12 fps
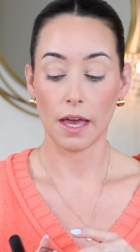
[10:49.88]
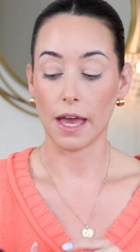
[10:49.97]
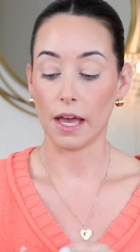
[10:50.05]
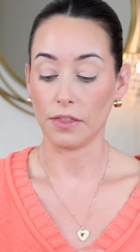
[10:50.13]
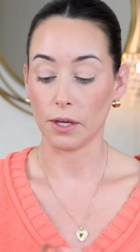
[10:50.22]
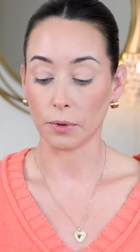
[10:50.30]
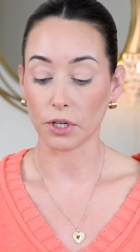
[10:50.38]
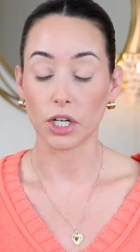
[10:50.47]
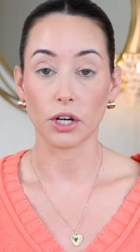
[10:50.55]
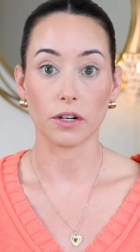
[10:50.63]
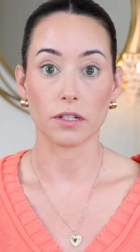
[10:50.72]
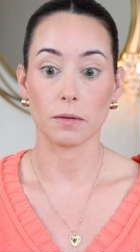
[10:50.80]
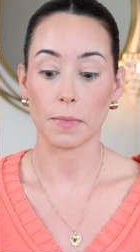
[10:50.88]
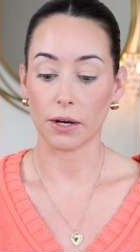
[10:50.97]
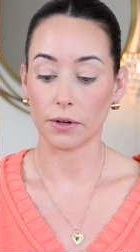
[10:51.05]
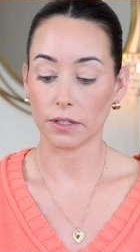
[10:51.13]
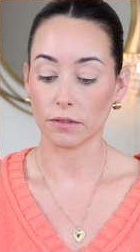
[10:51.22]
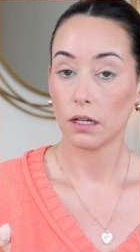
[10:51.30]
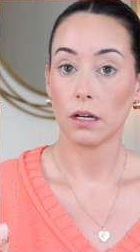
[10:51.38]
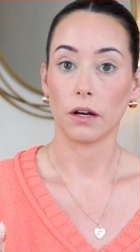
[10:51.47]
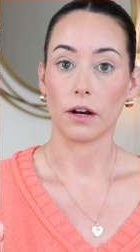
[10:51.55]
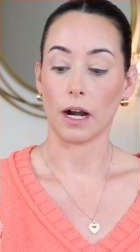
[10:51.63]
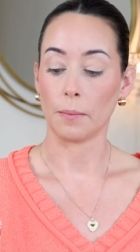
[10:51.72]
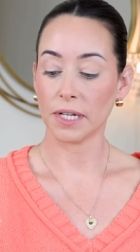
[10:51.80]
and they were curious about it.
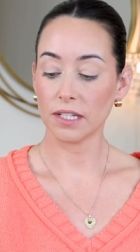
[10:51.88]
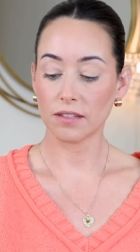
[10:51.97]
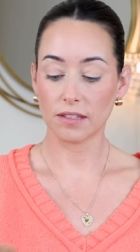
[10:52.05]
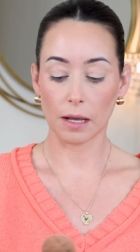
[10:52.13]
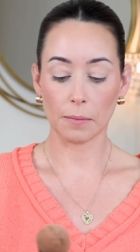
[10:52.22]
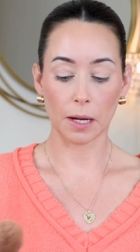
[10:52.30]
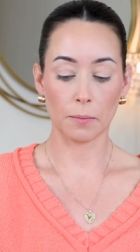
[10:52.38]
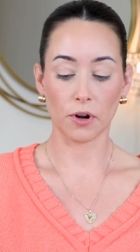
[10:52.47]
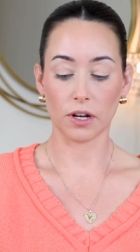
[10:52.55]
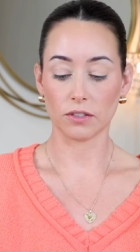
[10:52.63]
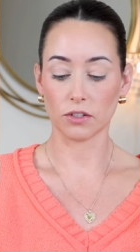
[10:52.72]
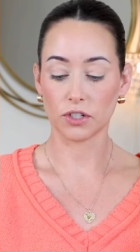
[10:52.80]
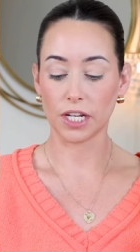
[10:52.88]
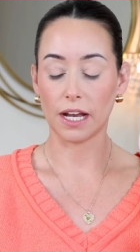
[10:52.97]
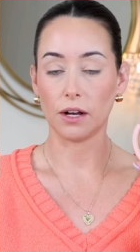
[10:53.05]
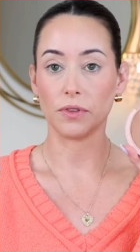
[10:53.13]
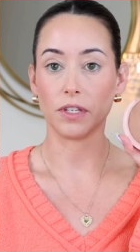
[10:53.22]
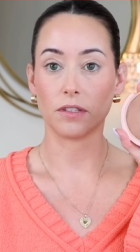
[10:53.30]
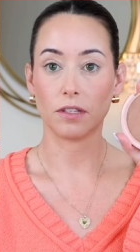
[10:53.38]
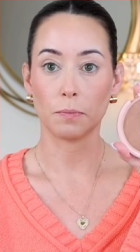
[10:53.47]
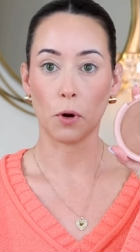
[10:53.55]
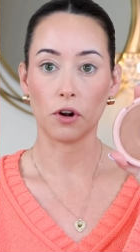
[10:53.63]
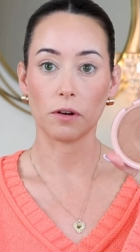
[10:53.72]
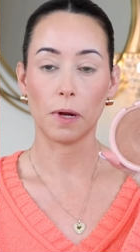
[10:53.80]
All right, I'm gonna set my bronzer down. This is
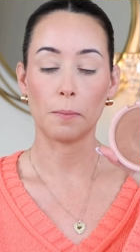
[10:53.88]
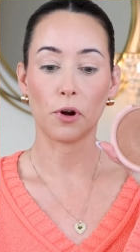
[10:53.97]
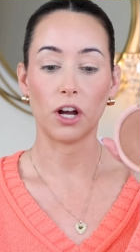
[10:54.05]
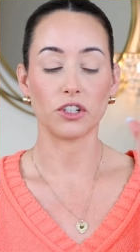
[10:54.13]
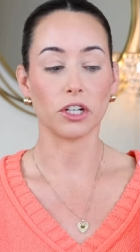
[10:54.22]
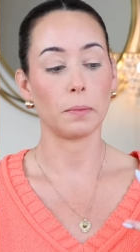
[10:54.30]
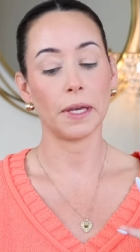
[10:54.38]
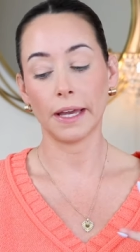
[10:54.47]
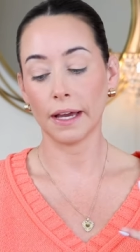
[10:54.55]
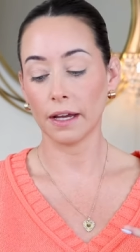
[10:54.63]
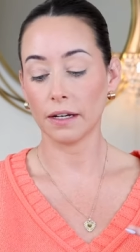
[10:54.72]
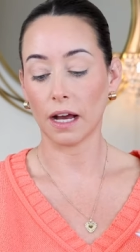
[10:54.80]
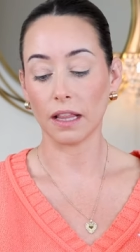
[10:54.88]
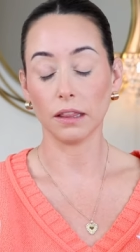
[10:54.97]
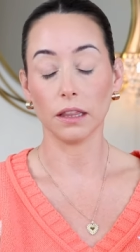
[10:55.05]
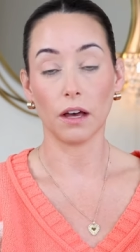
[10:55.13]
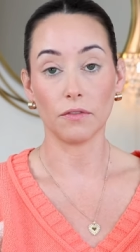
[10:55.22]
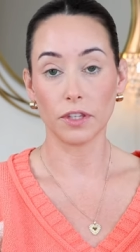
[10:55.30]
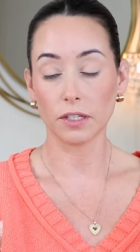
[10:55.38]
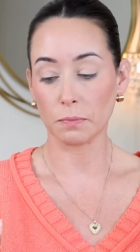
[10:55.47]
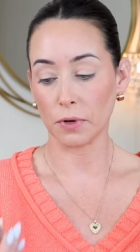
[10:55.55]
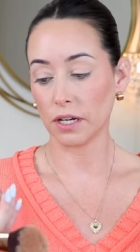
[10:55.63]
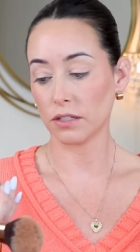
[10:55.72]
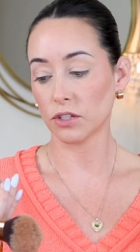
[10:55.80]
part of my project pan. I love this
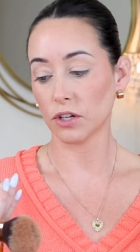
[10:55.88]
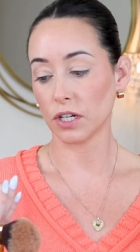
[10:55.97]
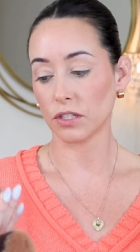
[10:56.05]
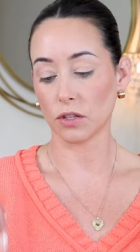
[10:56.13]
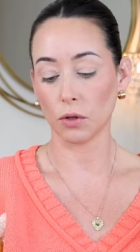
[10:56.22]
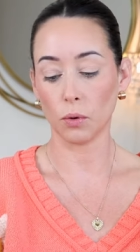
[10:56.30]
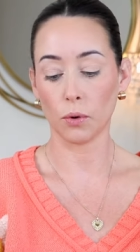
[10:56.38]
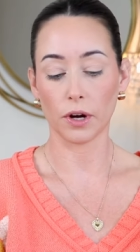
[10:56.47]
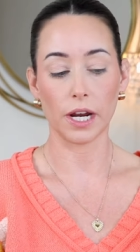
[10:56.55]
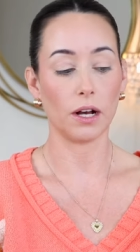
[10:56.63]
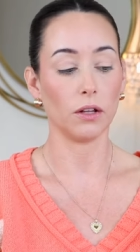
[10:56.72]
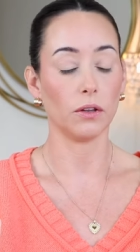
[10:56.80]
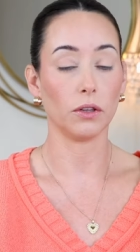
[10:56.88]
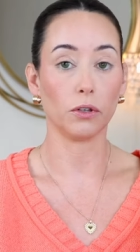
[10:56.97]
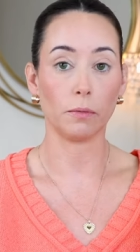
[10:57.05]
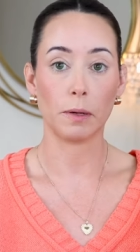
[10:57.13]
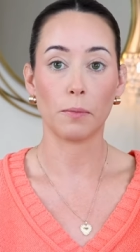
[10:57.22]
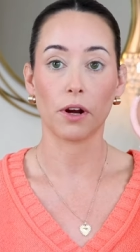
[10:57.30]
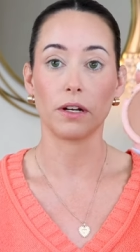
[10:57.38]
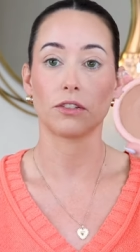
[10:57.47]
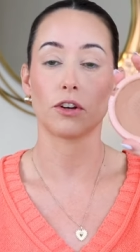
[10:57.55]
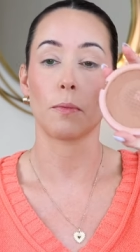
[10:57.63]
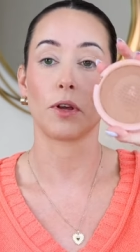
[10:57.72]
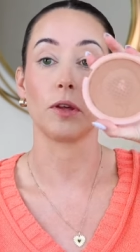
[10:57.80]
bronzer. It's the L'Oreal Lumi
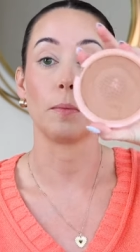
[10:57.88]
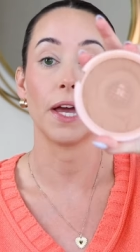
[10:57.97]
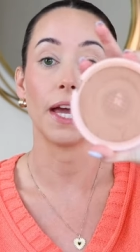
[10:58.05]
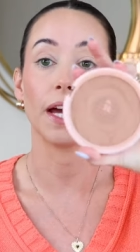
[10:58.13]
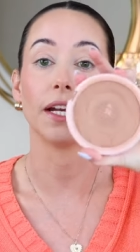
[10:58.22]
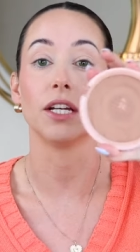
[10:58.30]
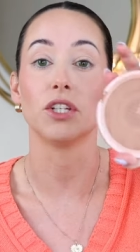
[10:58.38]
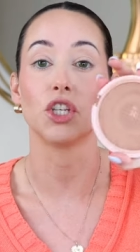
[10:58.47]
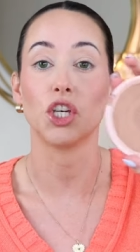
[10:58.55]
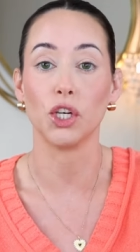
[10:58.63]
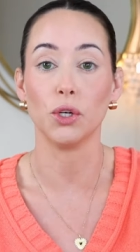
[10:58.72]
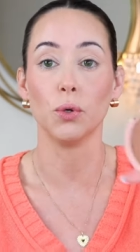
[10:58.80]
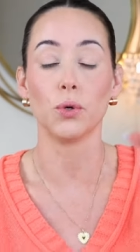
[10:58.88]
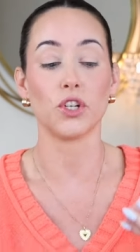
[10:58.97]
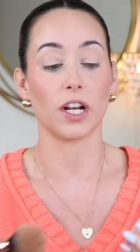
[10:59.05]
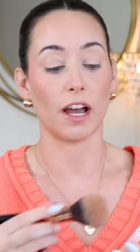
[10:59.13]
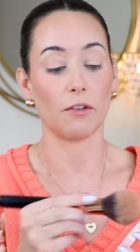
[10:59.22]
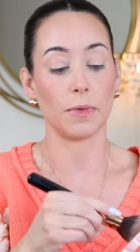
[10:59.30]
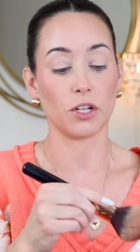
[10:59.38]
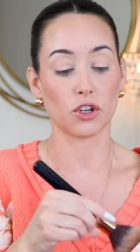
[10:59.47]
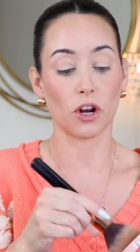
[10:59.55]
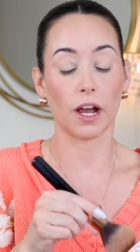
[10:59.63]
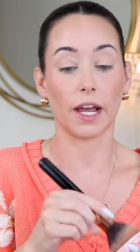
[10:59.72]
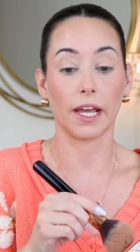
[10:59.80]
bronzer, but the pan is huge and I've been
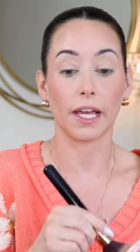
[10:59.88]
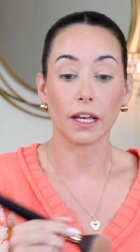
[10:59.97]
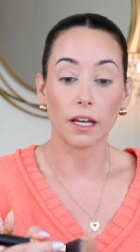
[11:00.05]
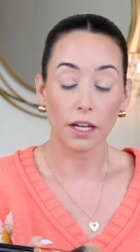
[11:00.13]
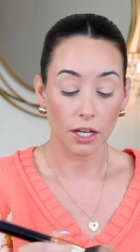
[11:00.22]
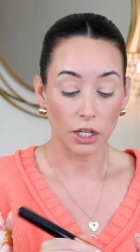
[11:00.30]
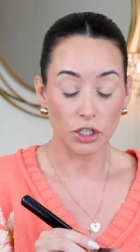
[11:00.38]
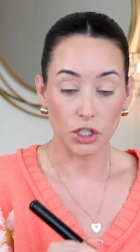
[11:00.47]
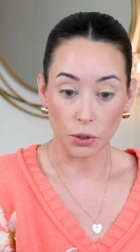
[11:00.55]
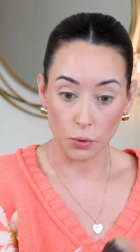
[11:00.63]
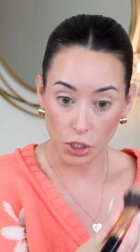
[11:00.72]
trying to